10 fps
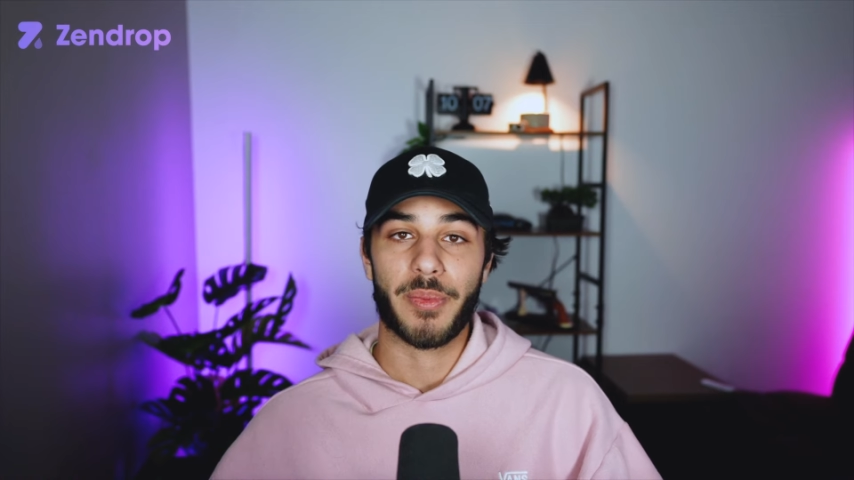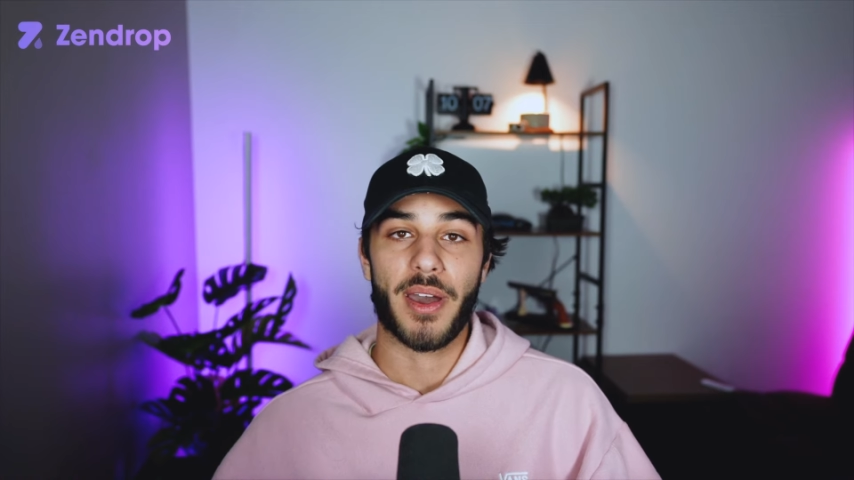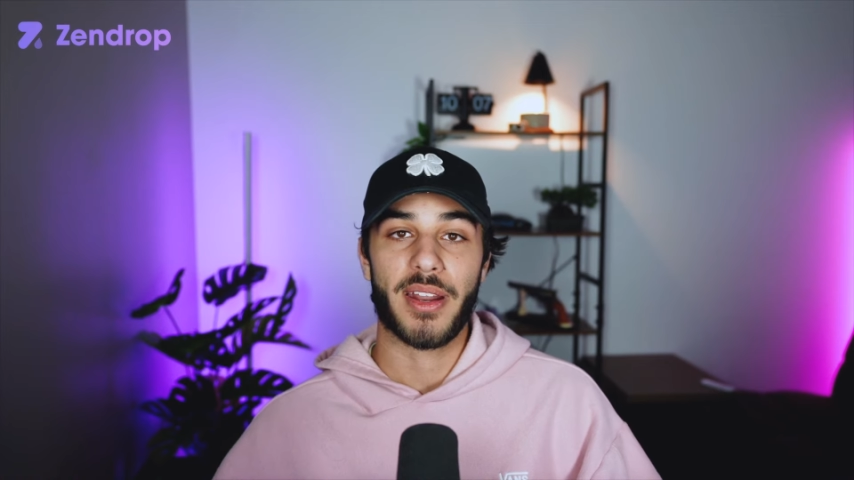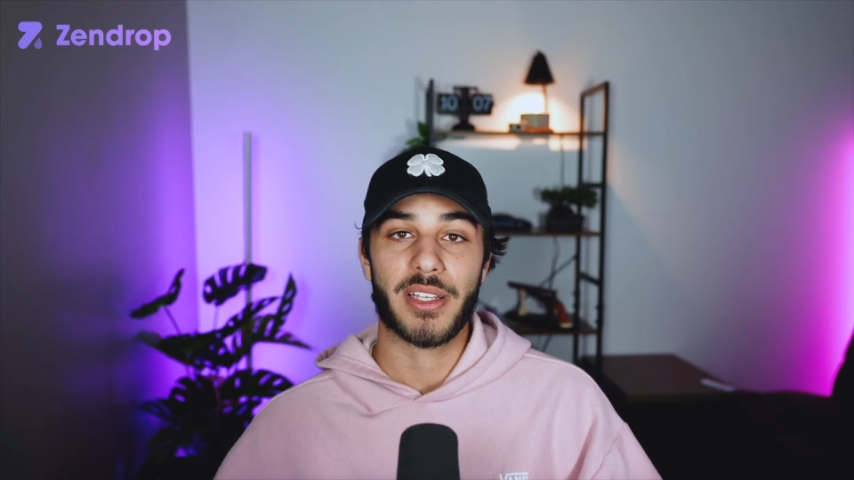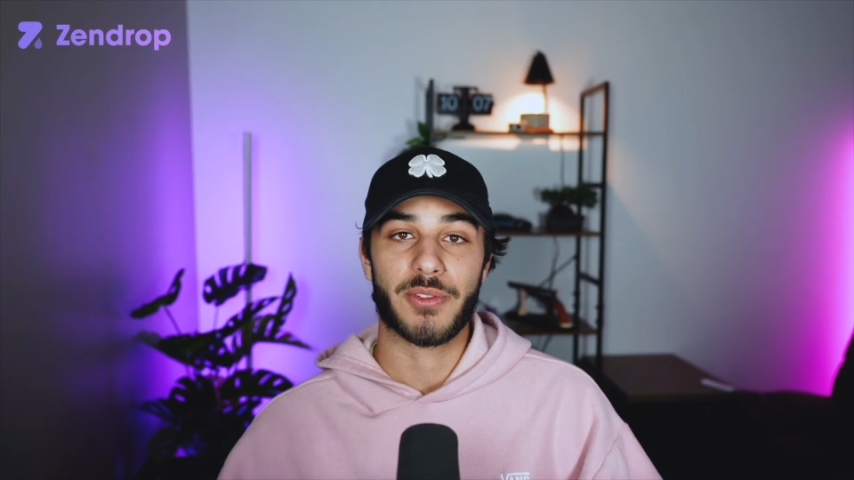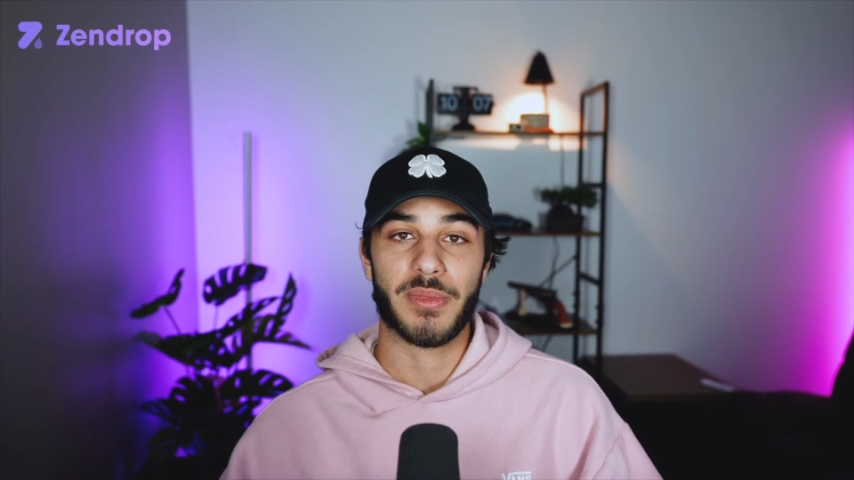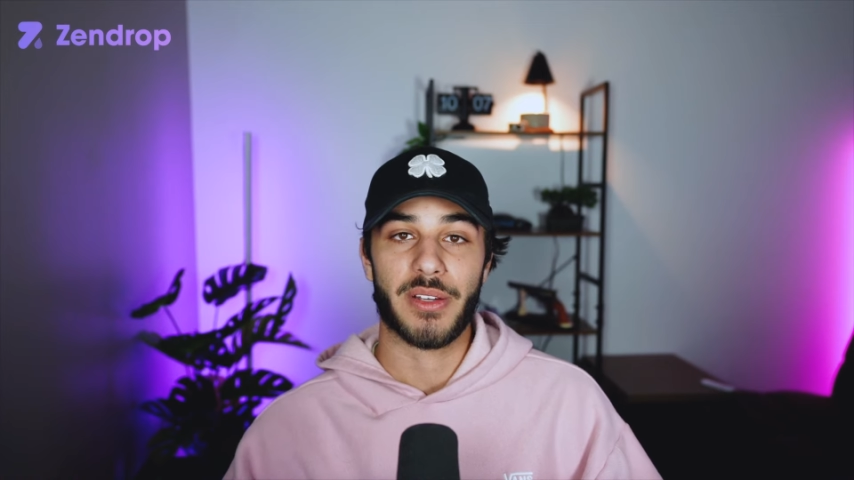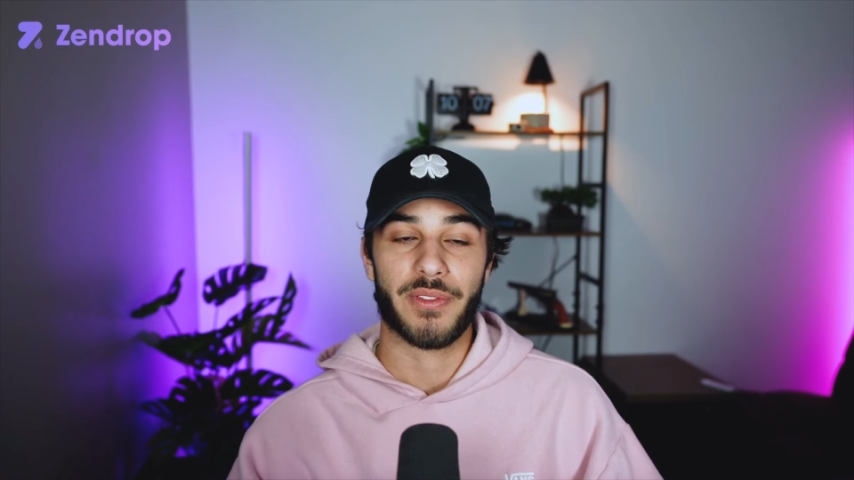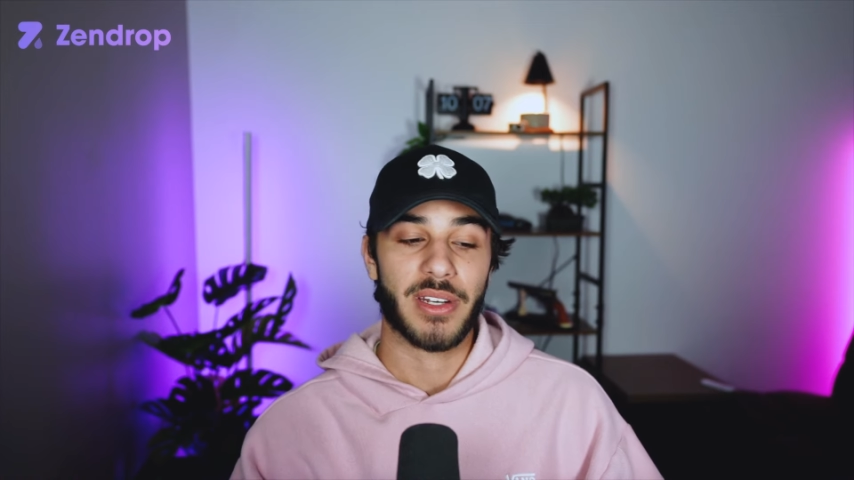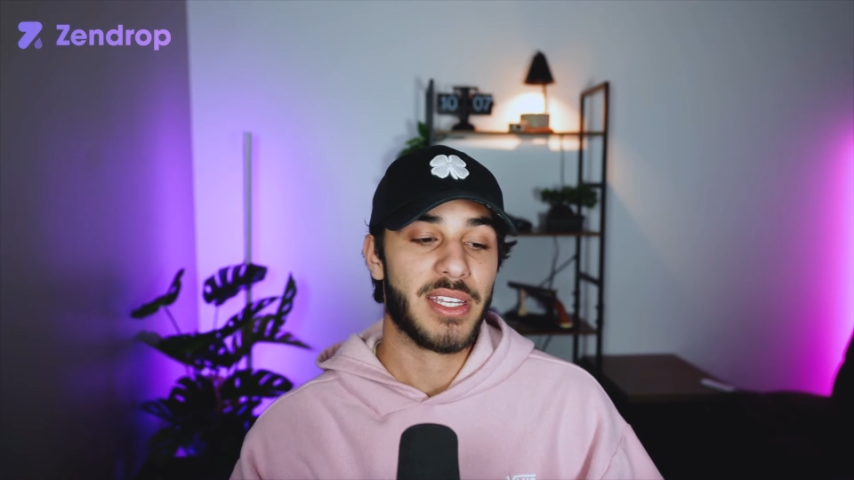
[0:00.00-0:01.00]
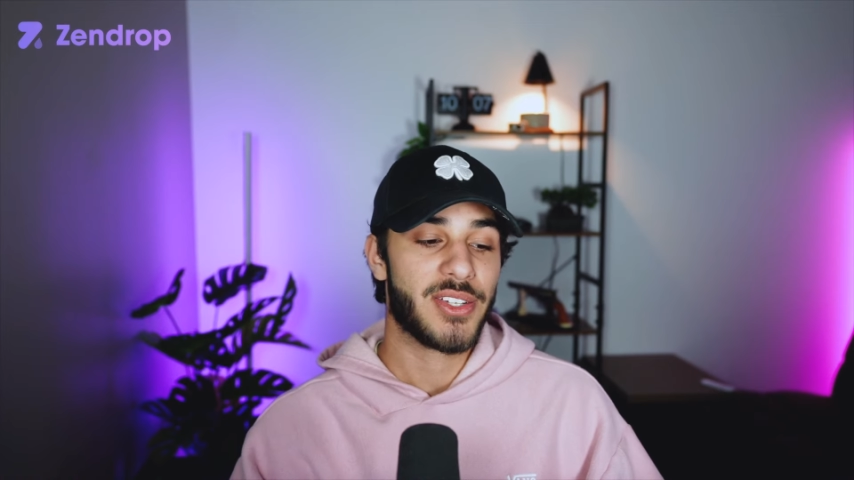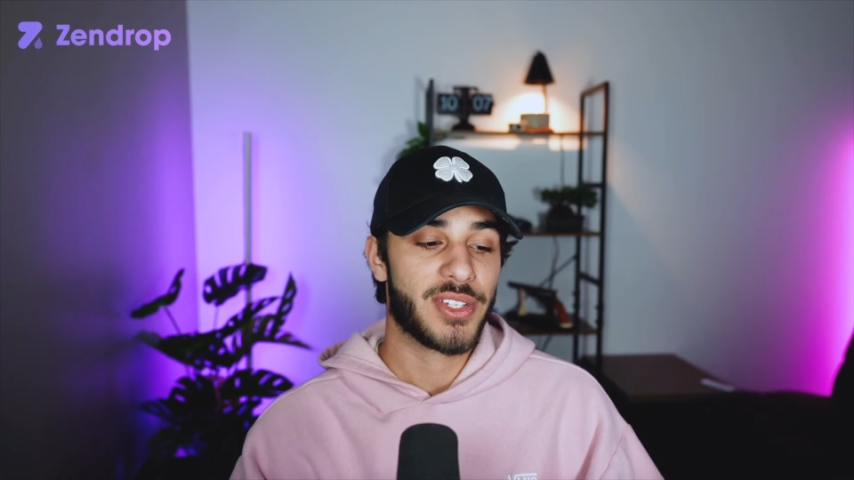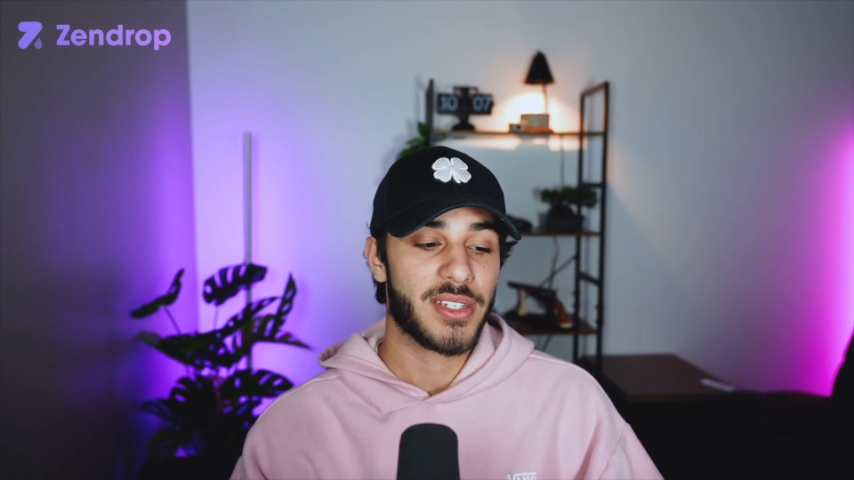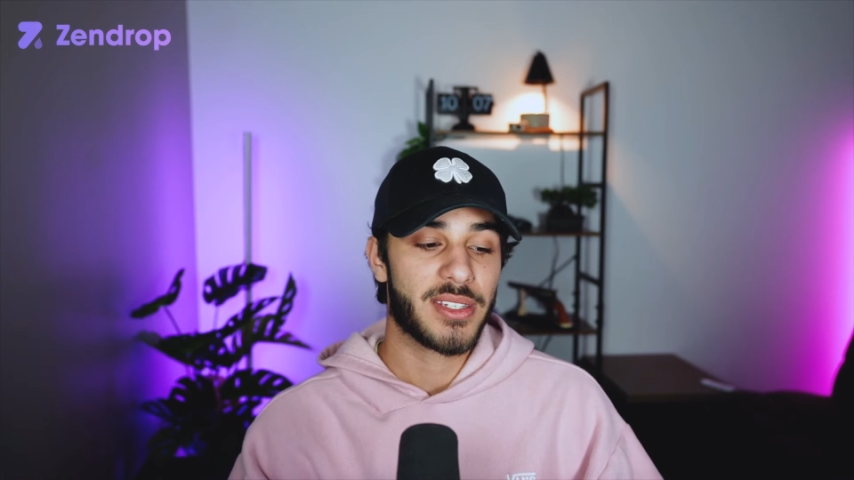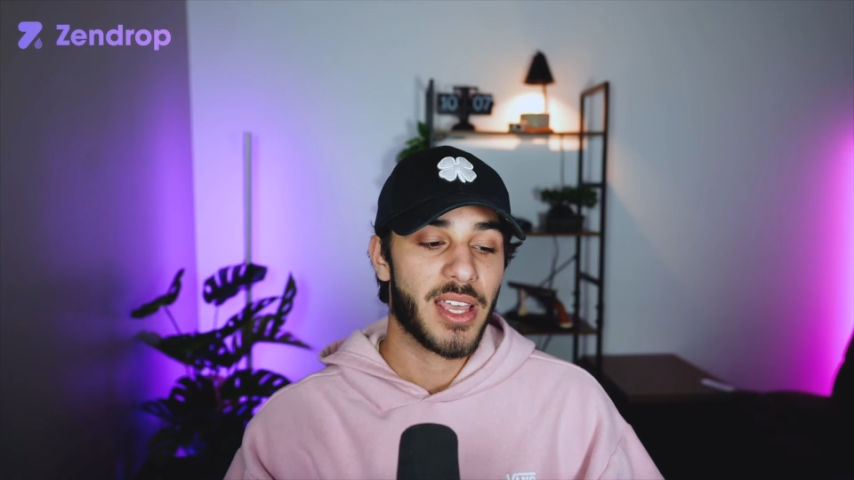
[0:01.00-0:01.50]
products from different
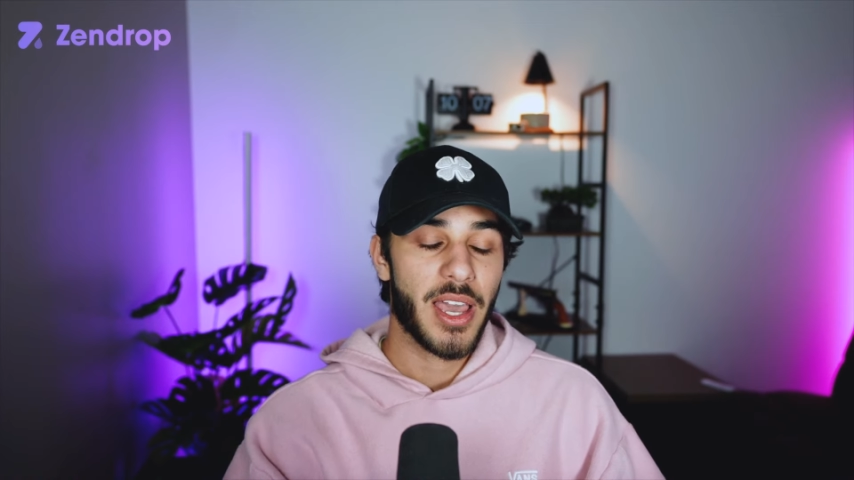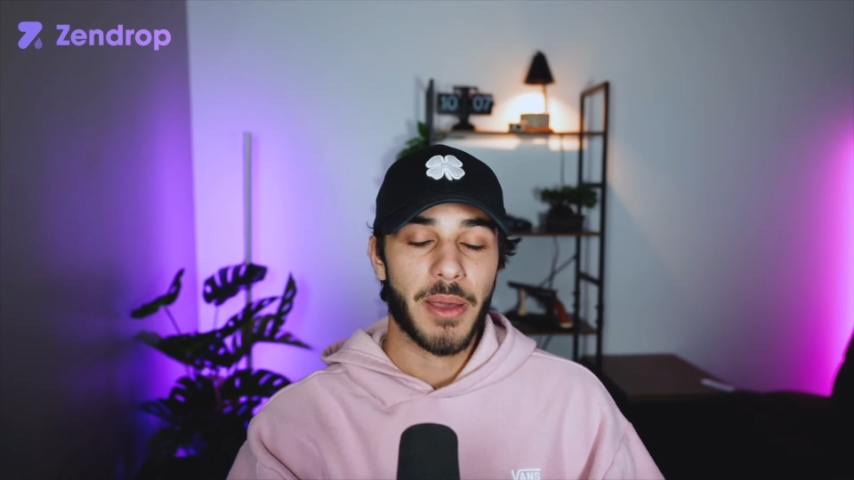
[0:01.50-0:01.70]
niches,